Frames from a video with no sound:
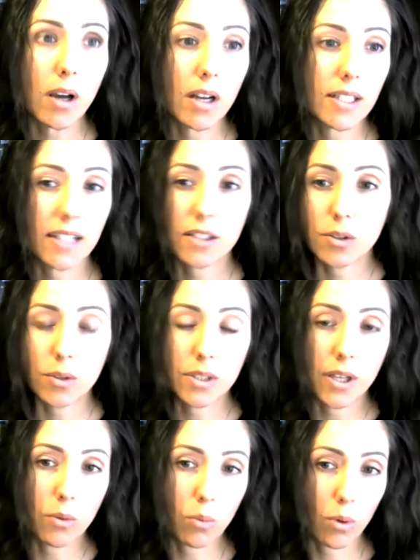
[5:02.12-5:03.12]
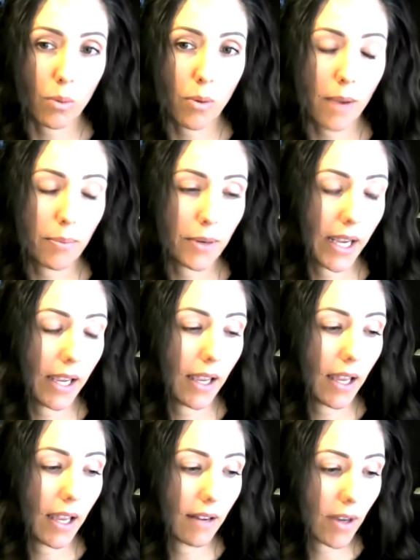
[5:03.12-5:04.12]
contact, I do a ton of rural property,
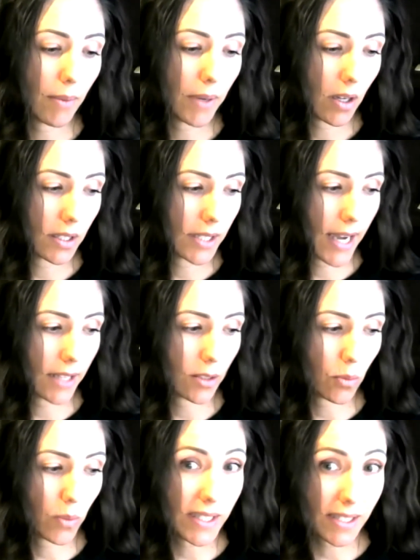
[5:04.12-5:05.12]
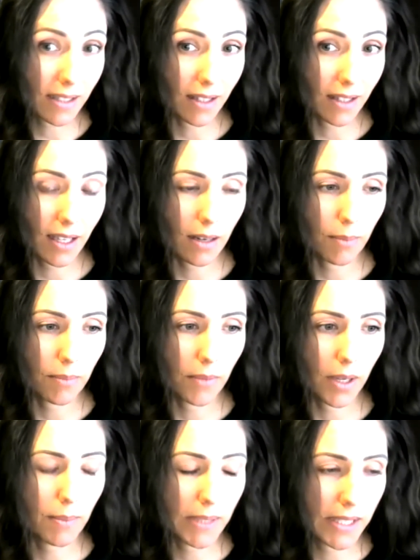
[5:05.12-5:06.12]
and I've come in contact recently, and I'm
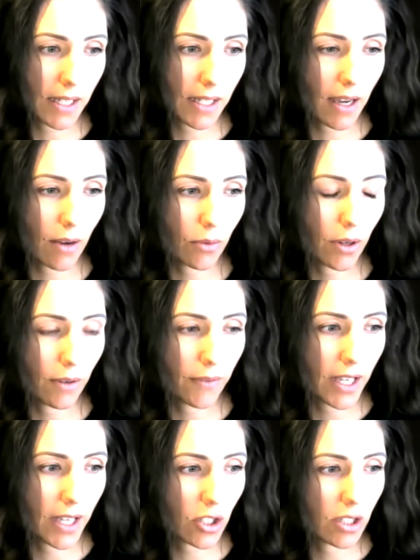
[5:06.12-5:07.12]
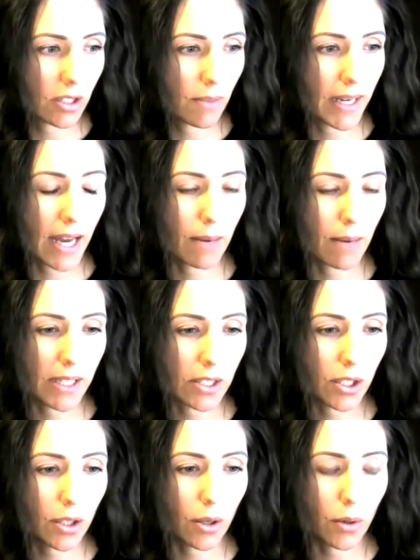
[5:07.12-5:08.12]
going to be sending out notification to my database
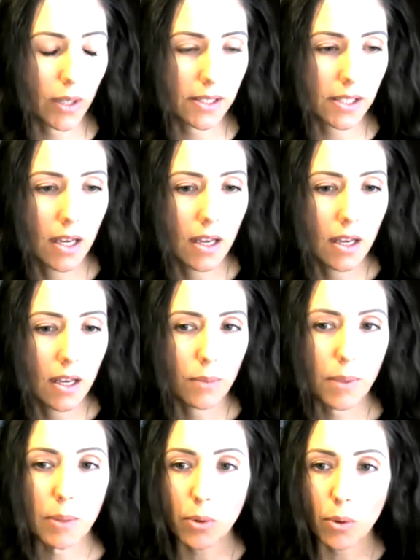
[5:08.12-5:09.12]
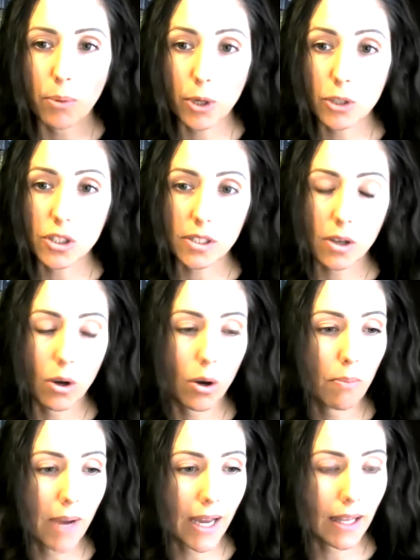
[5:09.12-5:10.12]
too, is people purchase a
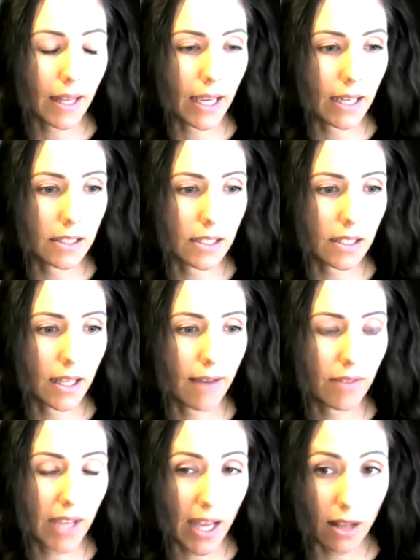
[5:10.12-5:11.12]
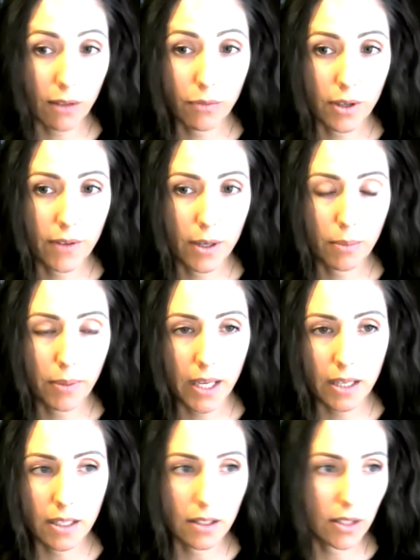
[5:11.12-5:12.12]
home, buy land, they have the California Fair
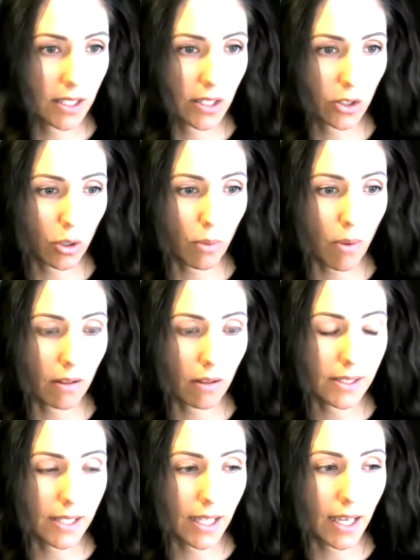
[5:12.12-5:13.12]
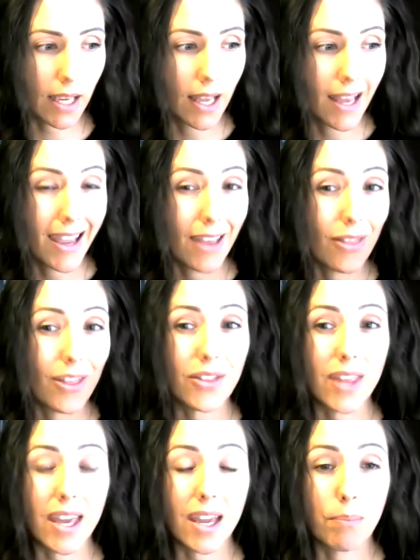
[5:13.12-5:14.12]
Plan and the additional policy, then
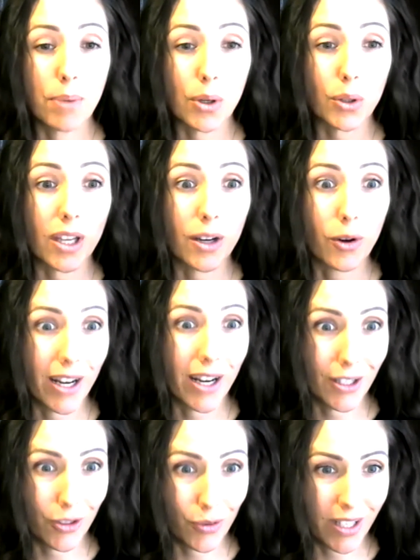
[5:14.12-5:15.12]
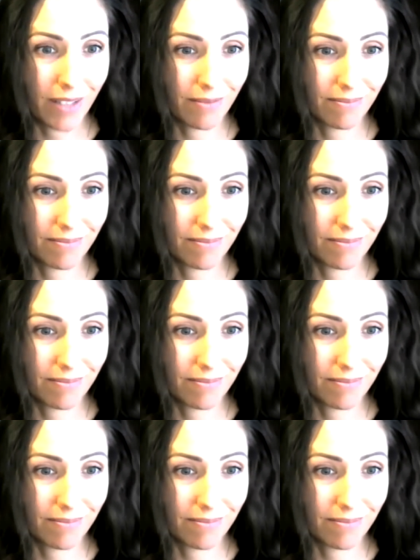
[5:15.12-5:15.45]
they build a granny unit.